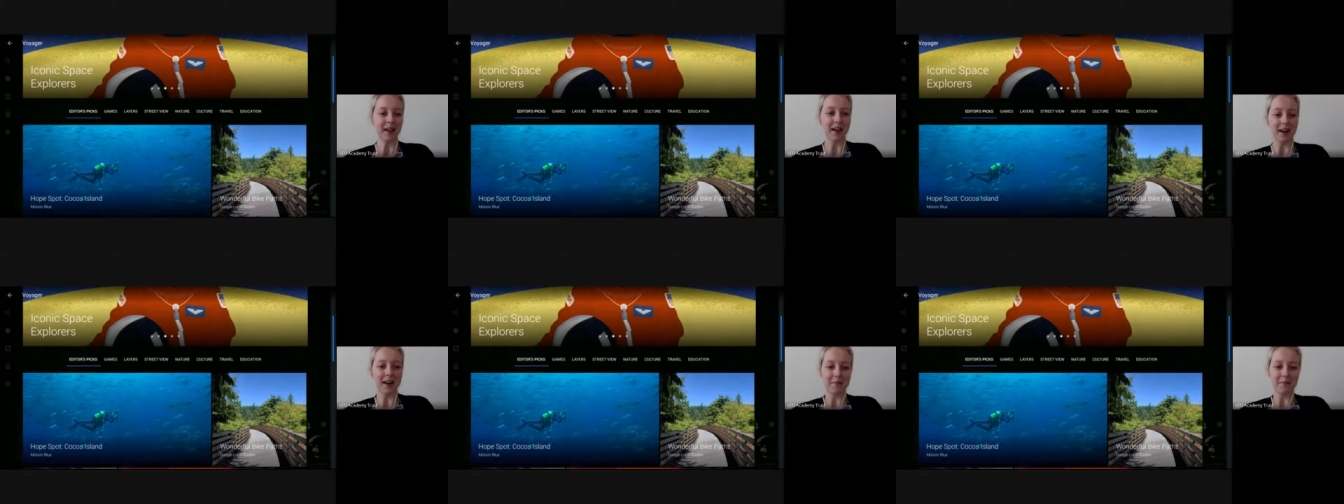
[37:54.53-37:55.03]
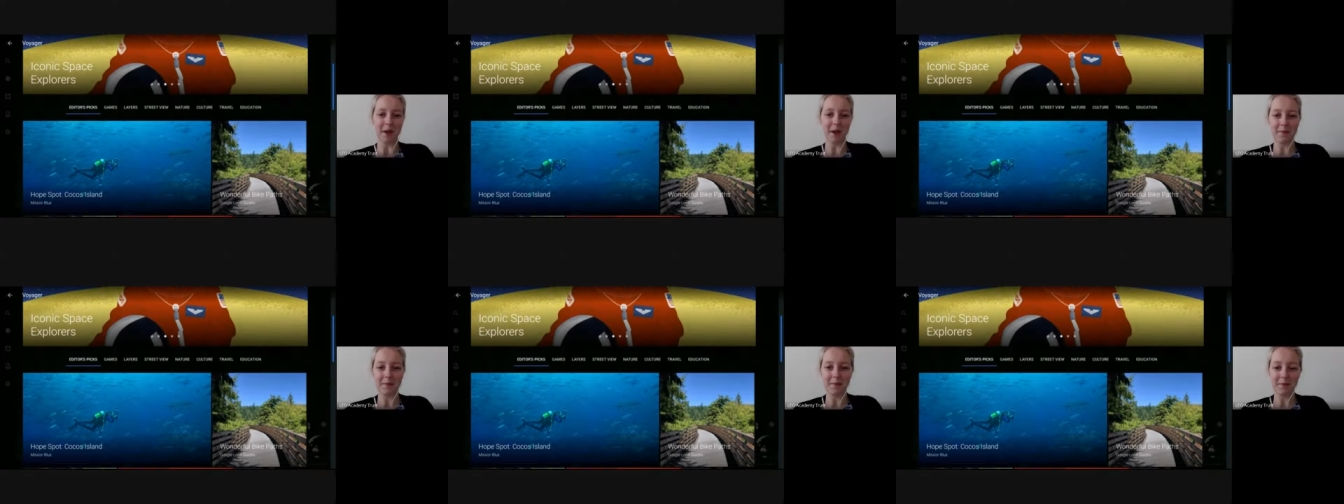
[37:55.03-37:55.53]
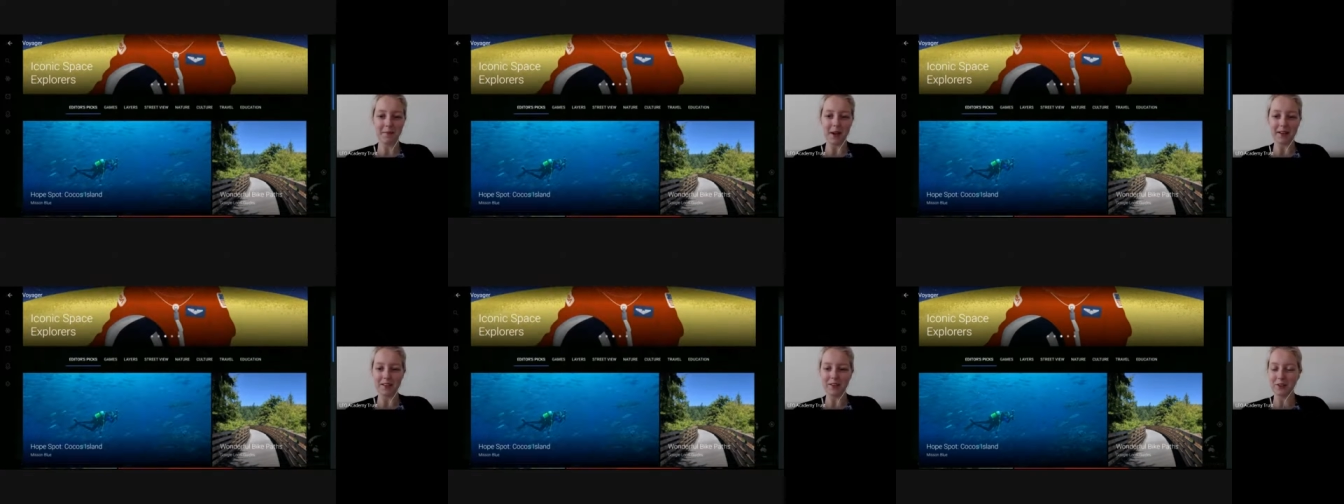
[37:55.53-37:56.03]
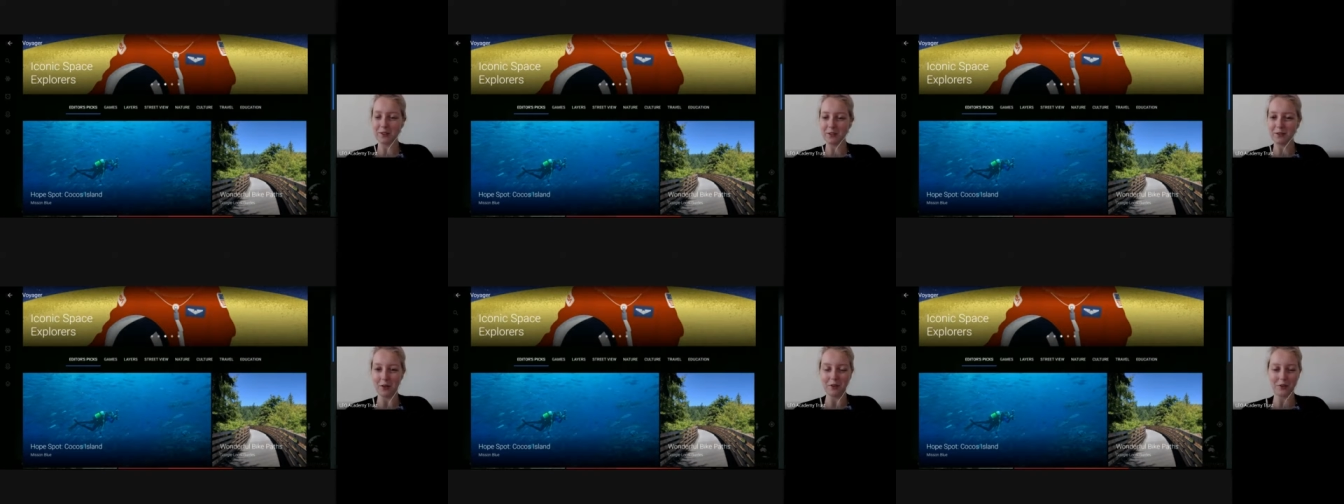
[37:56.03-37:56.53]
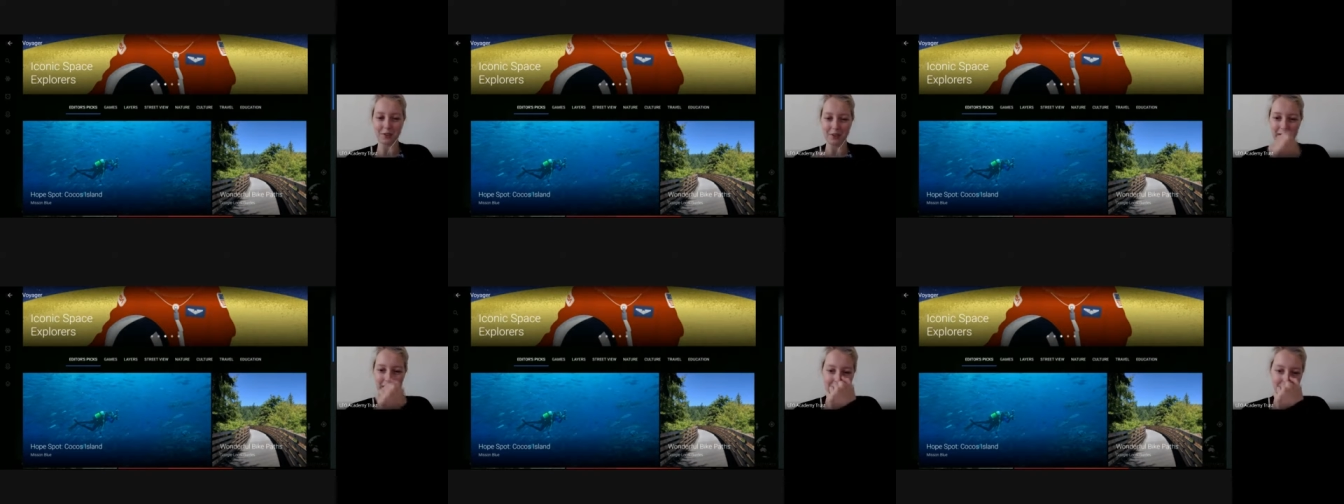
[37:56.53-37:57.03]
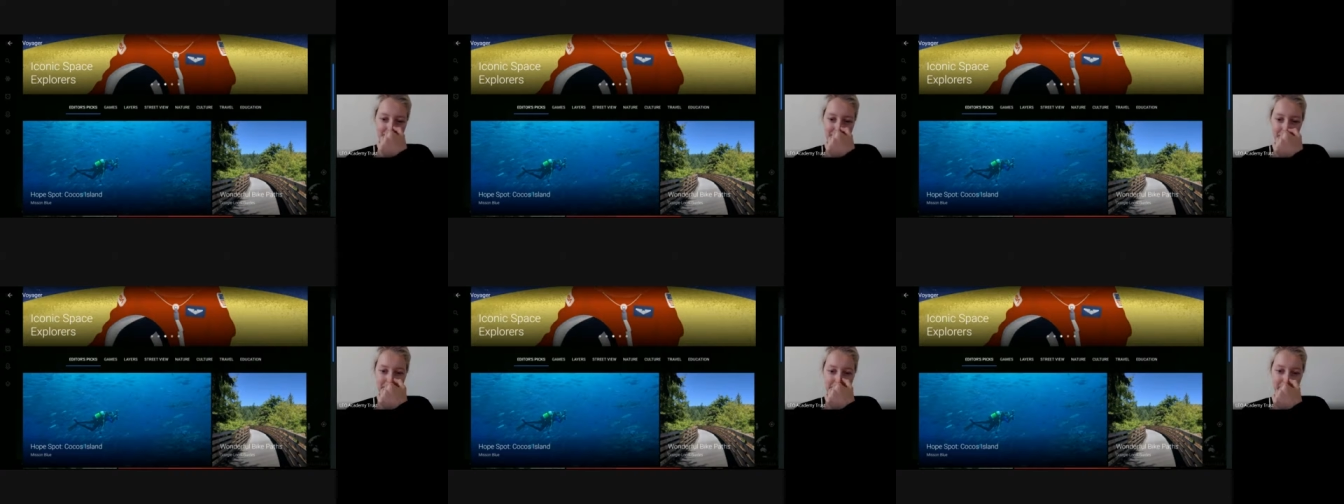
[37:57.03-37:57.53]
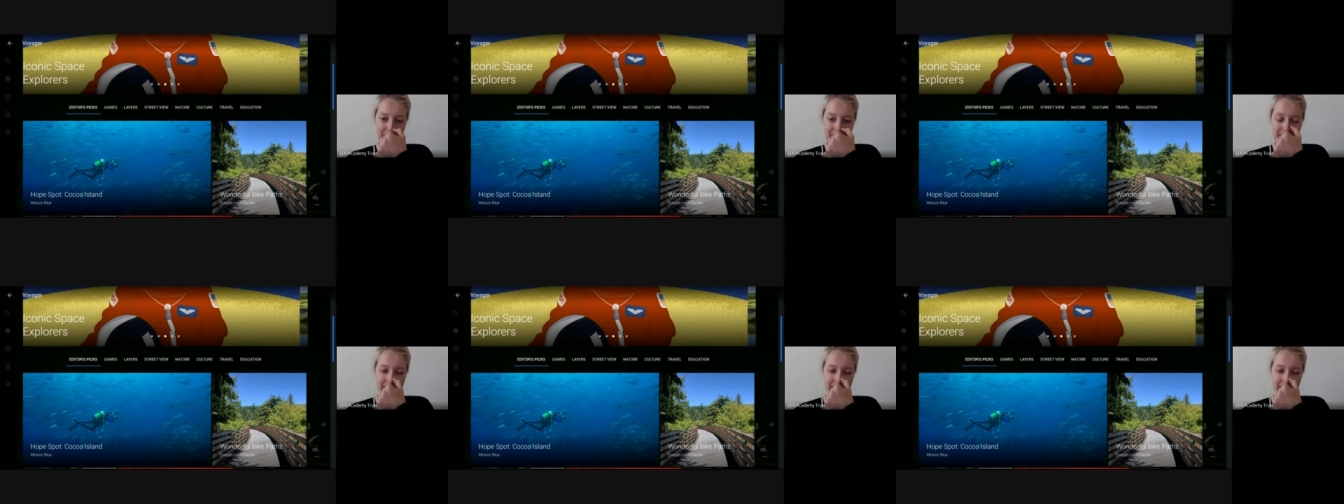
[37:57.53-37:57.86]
Um, but you're not usually going to have this problem.